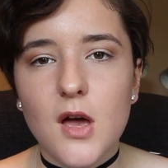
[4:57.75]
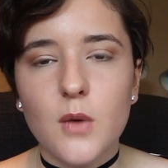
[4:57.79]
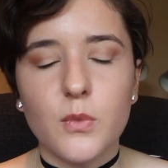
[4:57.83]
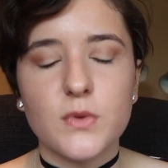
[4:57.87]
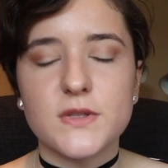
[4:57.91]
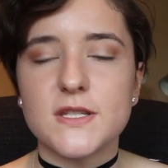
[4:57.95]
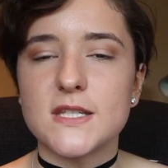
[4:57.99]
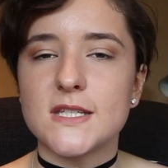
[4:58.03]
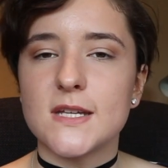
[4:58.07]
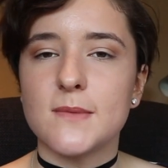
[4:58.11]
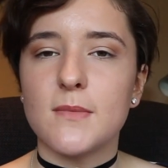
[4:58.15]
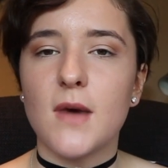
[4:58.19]

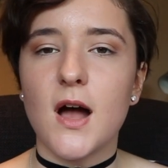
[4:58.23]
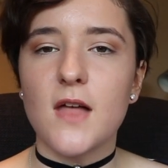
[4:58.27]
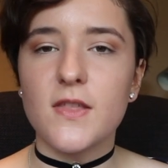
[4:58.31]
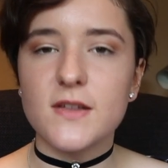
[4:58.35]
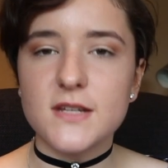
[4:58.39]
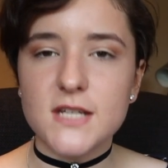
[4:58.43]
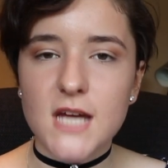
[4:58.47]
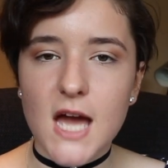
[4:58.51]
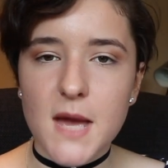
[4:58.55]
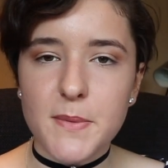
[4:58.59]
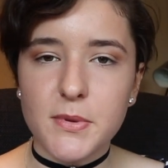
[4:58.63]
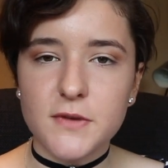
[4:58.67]
Was it some other
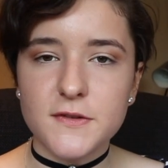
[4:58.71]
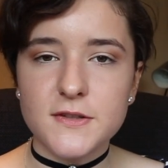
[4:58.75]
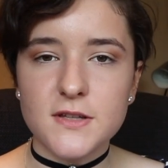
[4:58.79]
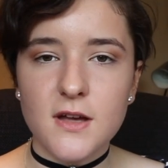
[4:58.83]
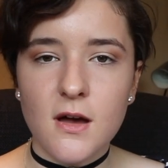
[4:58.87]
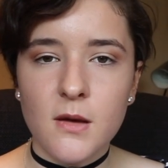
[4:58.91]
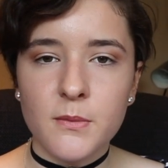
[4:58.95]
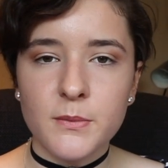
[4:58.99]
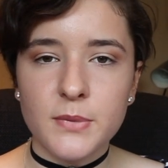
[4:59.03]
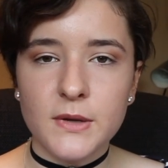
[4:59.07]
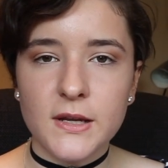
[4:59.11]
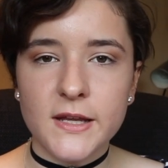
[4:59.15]
type of
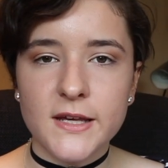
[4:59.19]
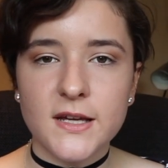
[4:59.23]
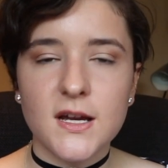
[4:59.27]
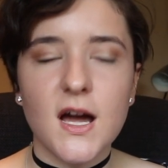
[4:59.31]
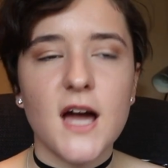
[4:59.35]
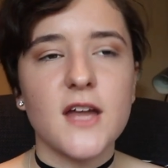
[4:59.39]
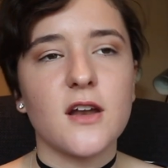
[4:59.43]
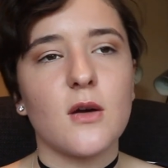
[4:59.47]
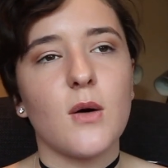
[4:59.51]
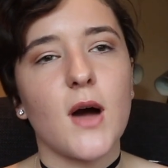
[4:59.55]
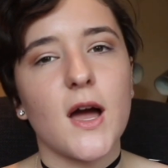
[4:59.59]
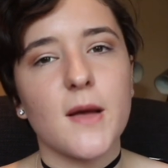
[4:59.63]
sampling?
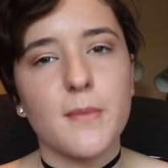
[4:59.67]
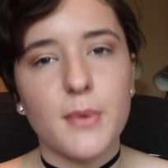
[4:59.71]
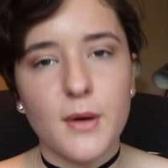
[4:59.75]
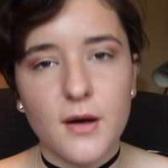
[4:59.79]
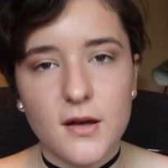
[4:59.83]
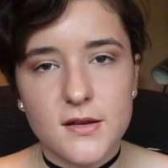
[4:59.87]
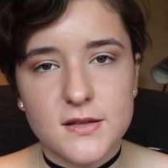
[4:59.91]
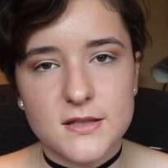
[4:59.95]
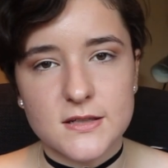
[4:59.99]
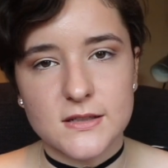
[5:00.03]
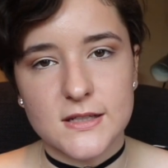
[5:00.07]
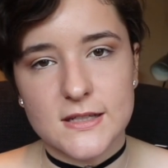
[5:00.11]
I know I
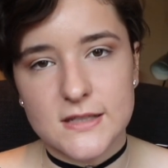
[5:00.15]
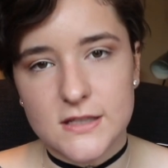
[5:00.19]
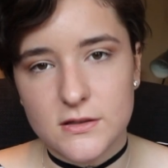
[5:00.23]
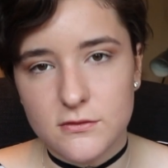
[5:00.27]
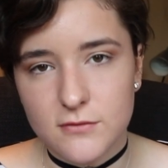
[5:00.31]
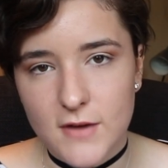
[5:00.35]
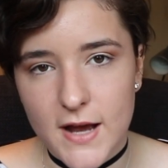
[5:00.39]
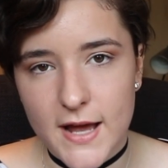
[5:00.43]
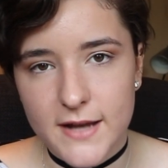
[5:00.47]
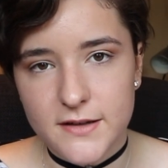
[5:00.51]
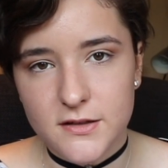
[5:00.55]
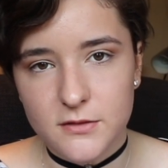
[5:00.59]
personally did
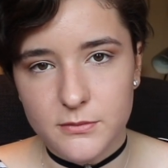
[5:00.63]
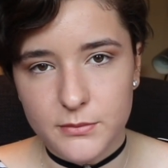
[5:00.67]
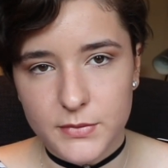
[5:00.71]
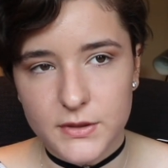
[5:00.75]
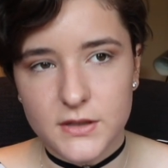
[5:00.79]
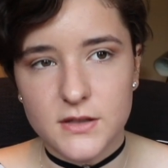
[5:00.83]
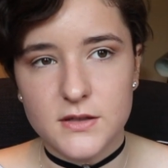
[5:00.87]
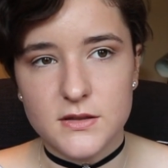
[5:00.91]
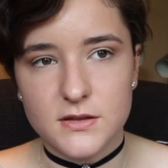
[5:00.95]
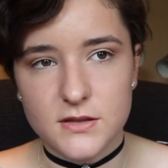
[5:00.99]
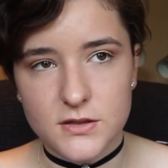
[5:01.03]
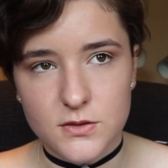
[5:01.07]
random
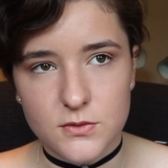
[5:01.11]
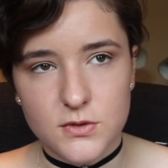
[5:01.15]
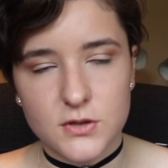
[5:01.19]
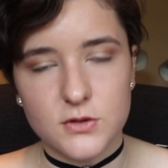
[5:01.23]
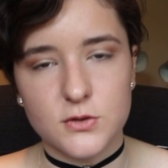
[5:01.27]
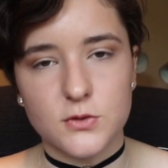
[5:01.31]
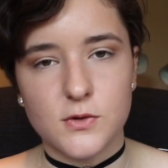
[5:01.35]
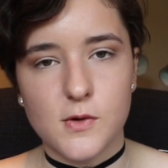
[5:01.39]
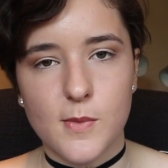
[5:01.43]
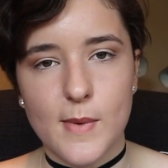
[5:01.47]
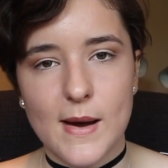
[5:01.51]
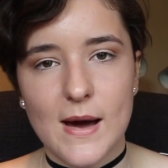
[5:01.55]
because you can
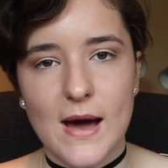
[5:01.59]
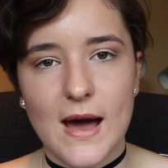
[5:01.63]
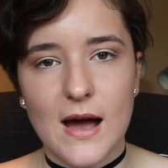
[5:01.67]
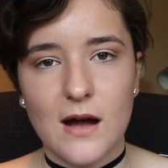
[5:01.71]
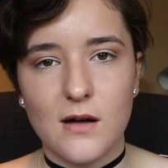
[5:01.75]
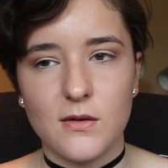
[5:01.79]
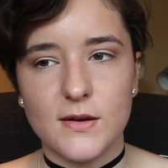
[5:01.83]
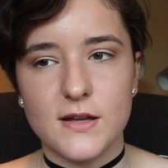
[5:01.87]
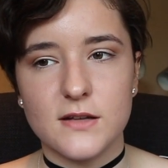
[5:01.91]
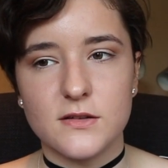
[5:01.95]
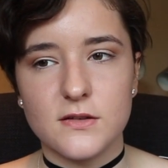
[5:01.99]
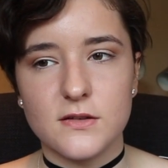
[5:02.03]
talk about
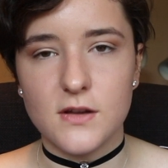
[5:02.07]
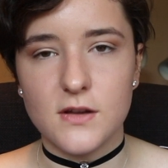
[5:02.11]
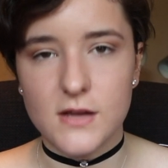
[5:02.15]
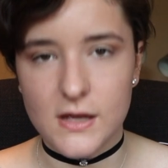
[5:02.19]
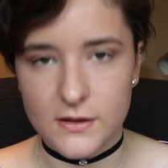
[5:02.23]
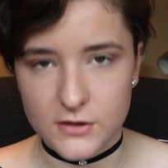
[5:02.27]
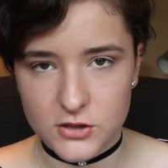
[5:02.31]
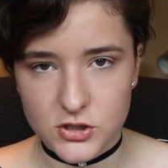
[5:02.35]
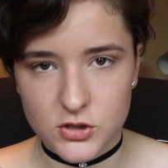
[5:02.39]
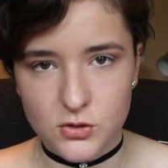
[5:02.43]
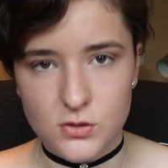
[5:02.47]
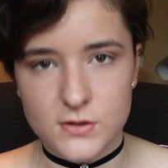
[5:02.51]
how it
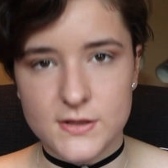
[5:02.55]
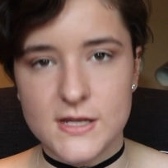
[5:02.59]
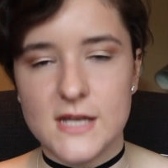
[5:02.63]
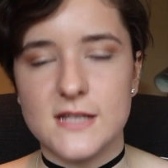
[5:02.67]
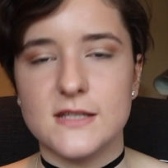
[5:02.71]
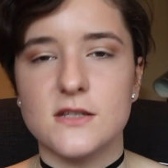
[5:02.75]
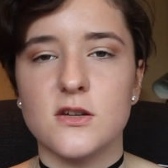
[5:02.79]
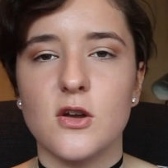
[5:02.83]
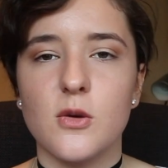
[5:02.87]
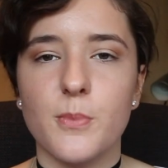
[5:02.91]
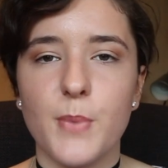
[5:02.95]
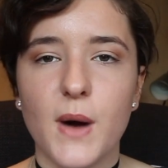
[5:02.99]
ensures
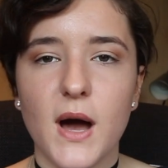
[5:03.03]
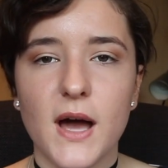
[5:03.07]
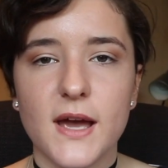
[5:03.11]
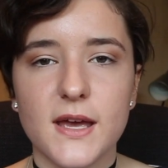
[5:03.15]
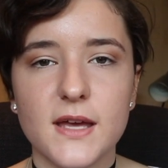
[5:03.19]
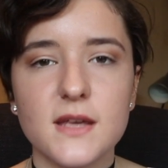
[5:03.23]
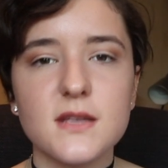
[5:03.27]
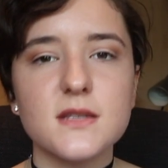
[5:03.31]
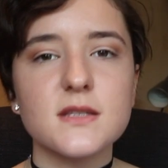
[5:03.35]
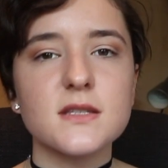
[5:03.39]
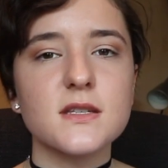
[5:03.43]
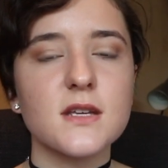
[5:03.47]
there's no
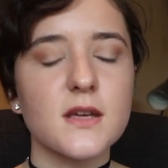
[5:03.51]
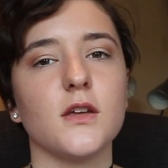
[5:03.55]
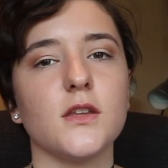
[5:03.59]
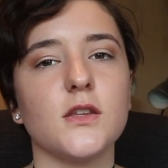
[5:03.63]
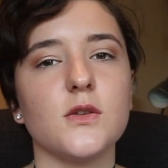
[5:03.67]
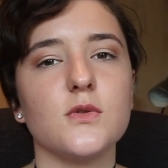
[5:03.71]
bias.